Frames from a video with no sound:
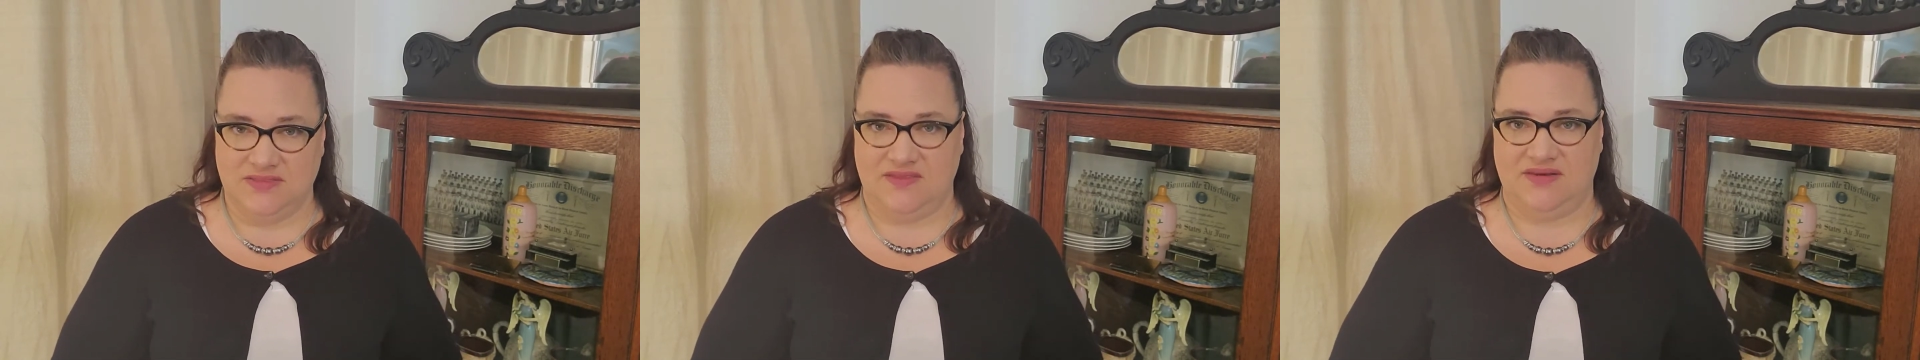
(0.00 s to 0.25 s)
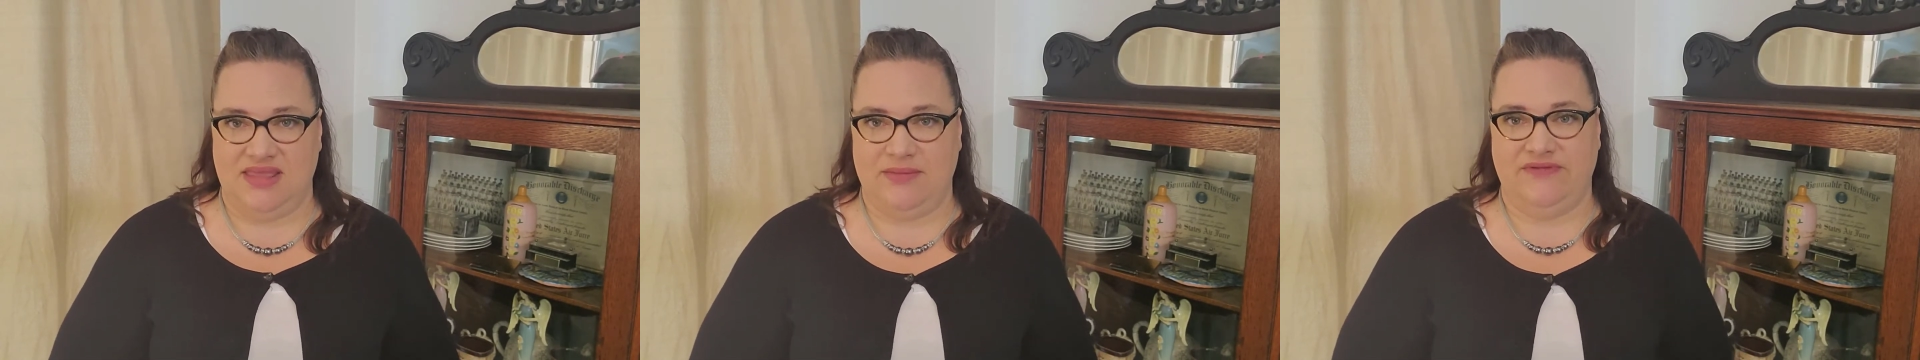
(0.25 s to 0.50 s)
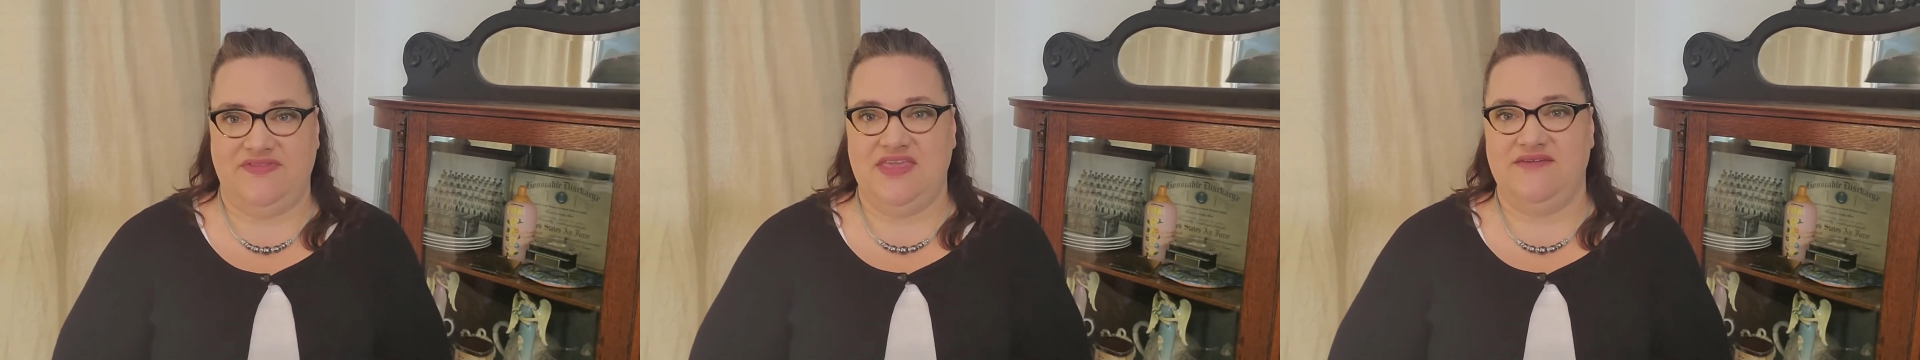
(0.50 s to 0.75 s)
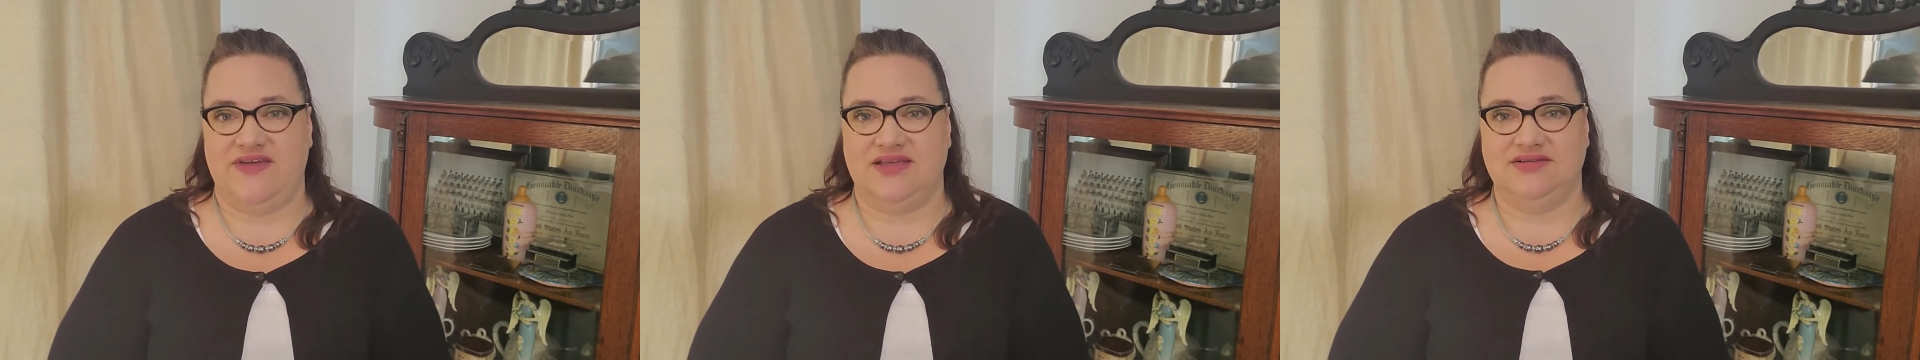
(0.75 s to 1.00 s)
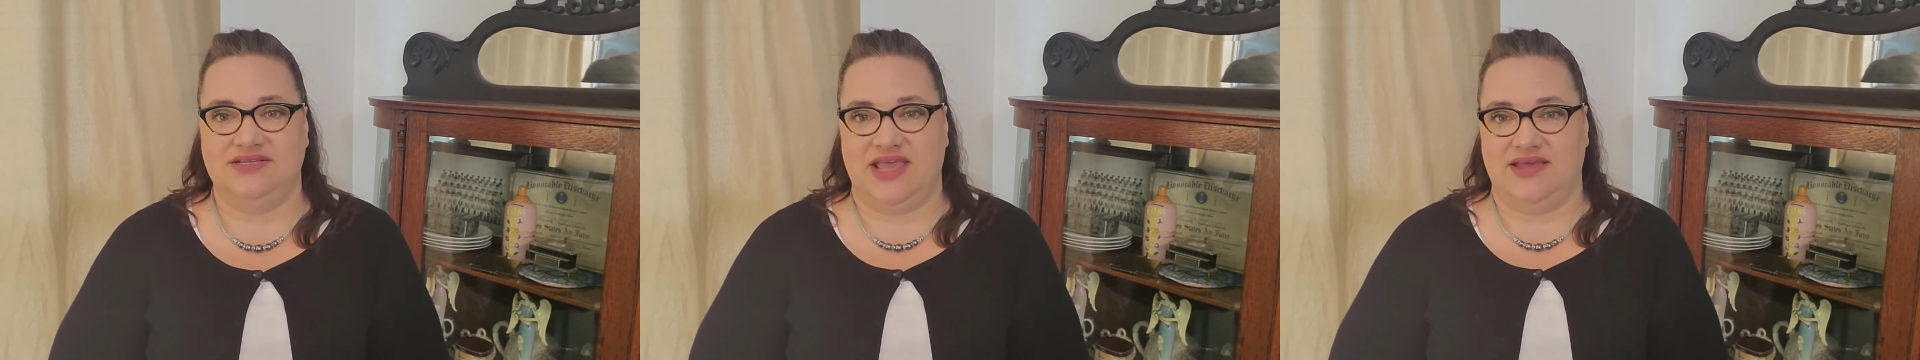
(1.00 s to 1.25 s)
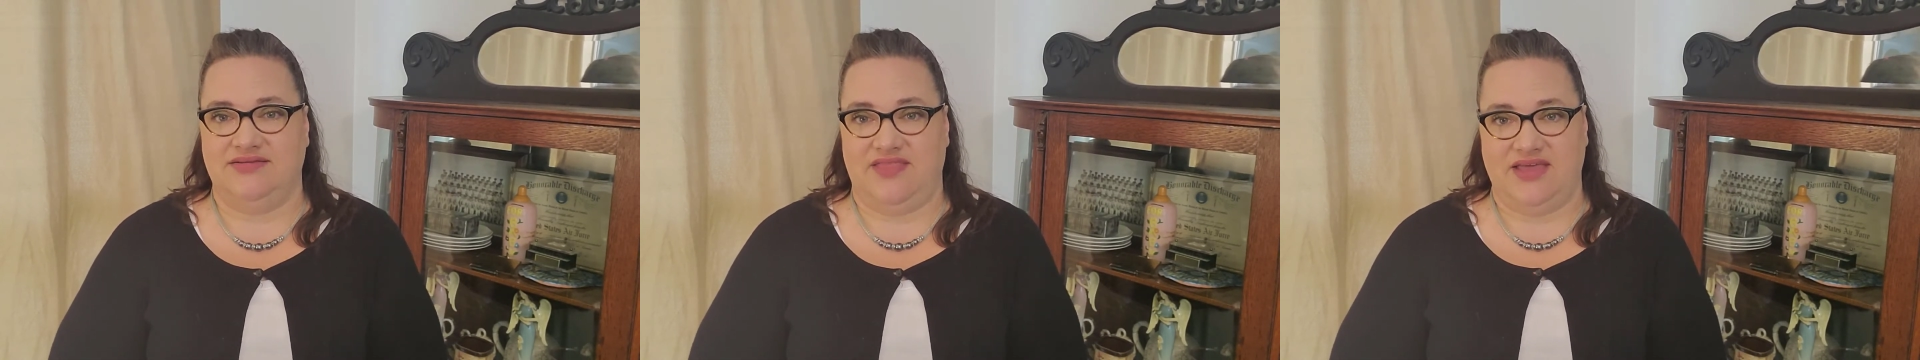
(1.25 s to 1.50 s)
the name of the event,
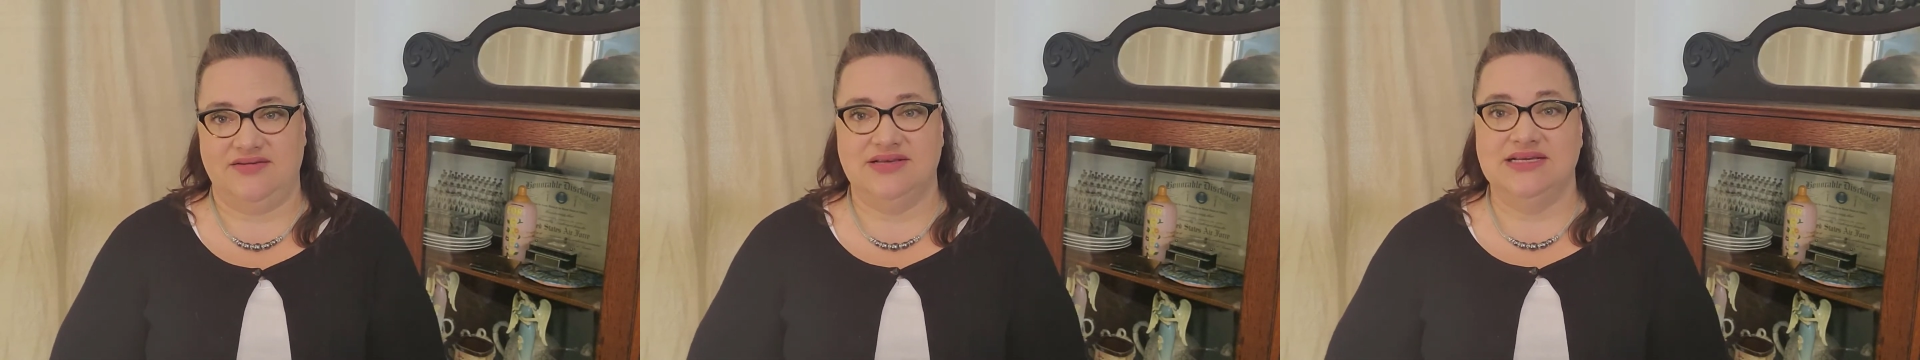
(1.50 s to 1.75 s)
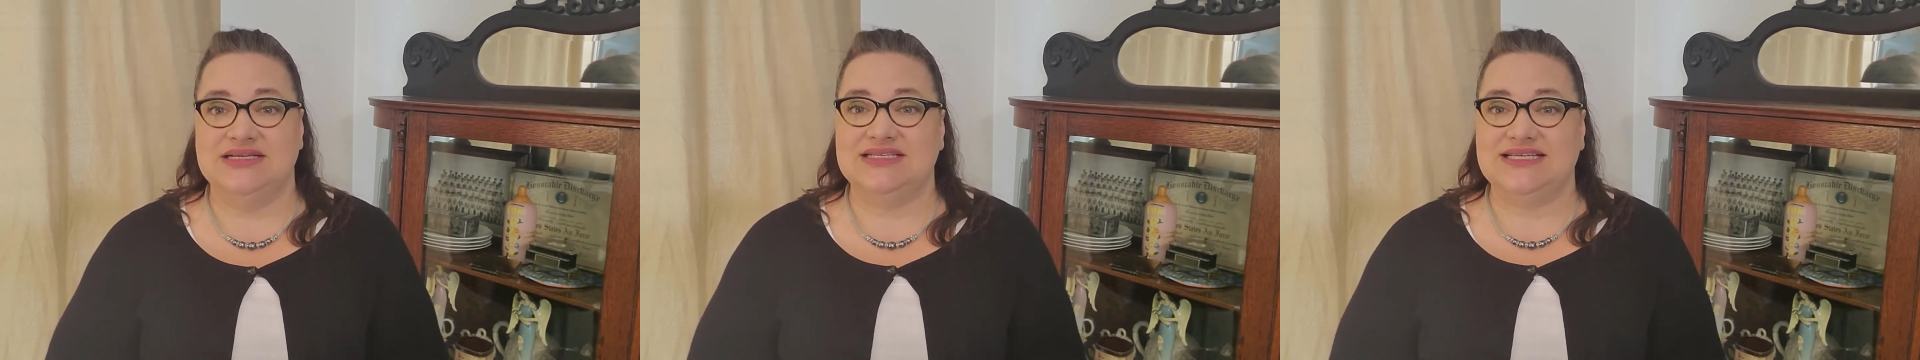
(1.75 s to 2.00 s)
and then